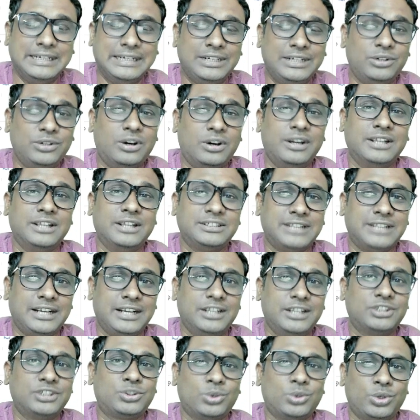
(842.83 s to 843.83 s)
to understand
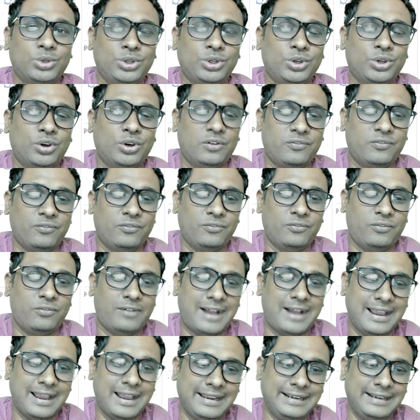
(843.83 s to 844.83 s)
the story of
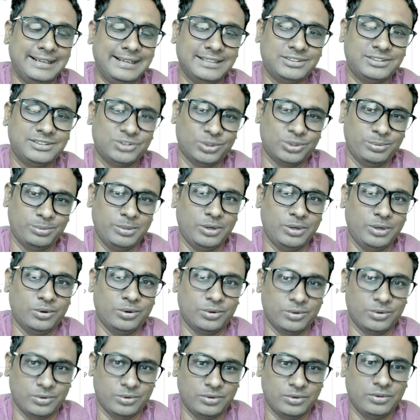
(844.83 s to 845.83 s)
why it is so below.
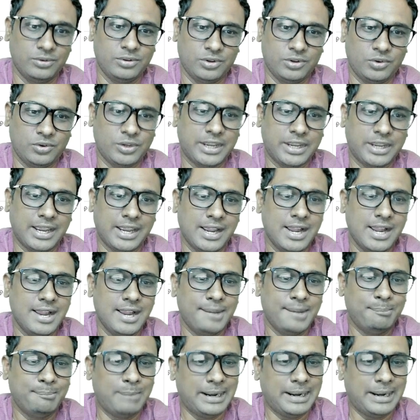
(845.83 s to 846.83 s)
Okay,
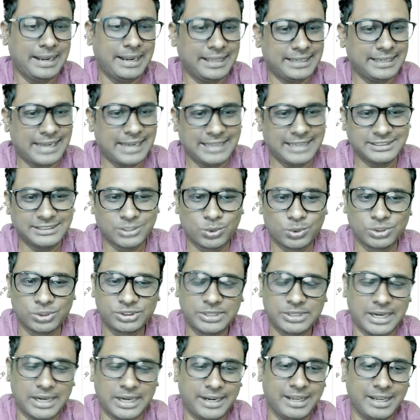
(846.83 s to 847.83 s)
but as a good
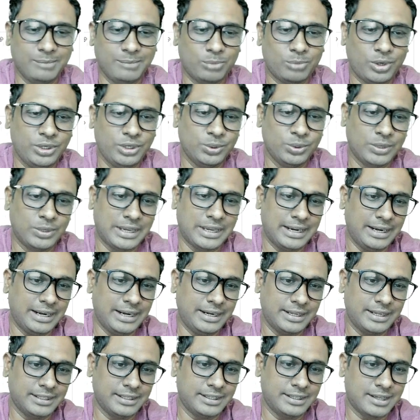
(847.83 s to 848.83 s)
starting point, you can
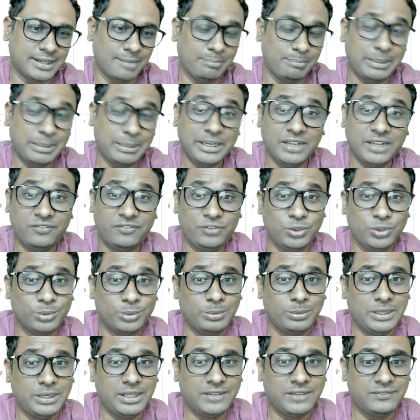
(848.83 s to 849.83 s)
enter the company if you
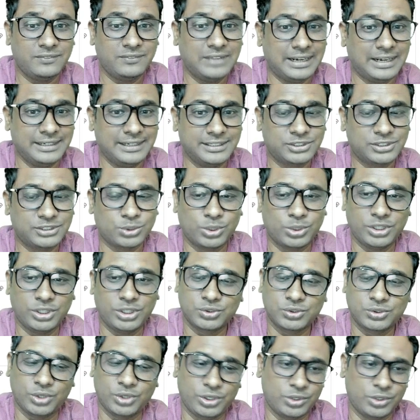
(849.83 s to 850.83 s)
believe that the story is
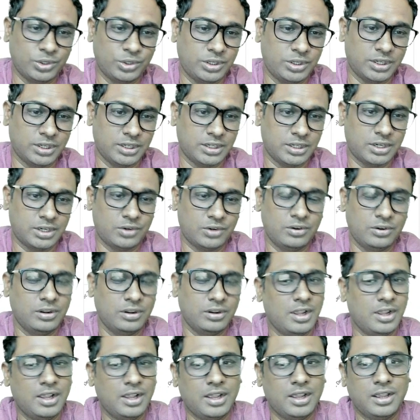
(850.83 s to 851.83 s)
going to turn around.
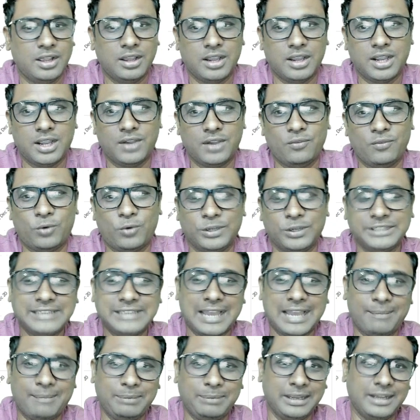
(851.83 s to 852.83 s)
What is
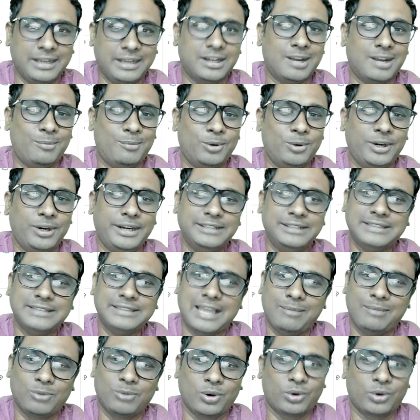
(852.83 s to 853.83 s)
happening in commodities, I
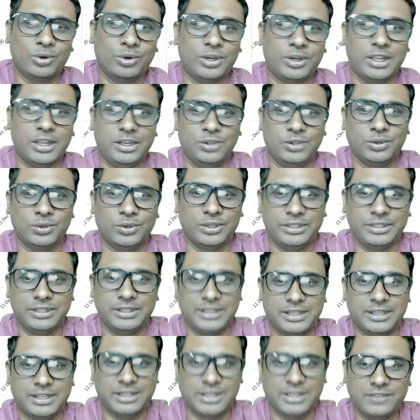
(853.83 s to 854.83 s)
am going to tell you in
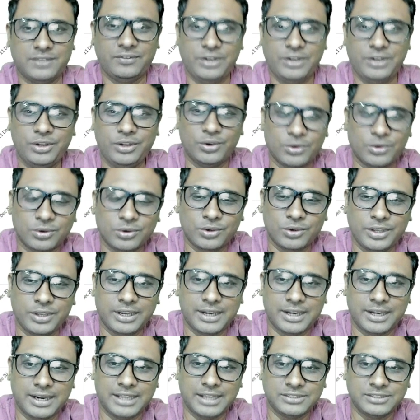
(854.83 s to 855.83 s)
the video going
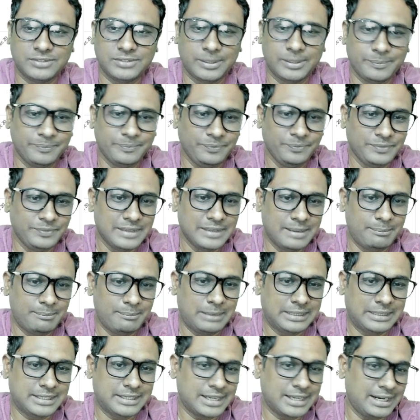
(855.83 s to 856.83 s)
ahead as well.
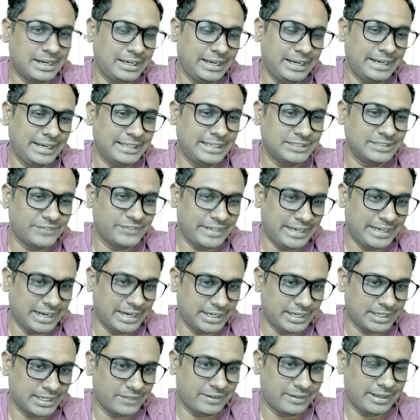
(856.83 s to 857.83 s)
But currently, it is very
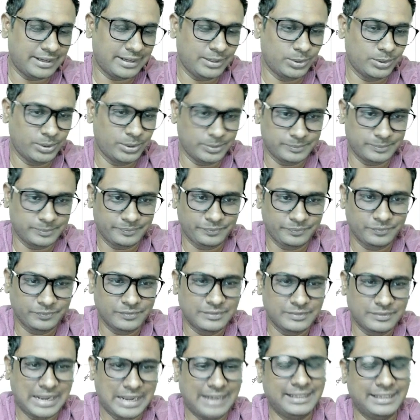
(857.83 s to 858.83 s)
undervalued,
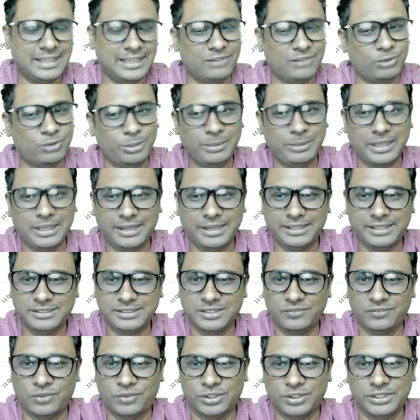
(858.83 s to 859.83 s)
and there would be a
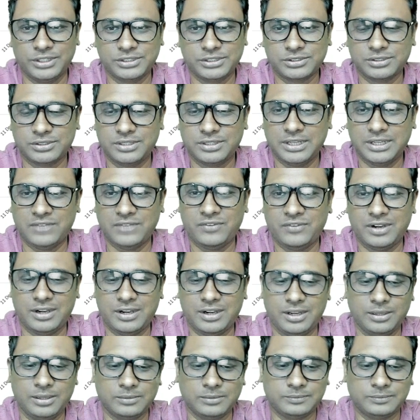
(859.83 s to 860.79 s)
reason for this, definitely.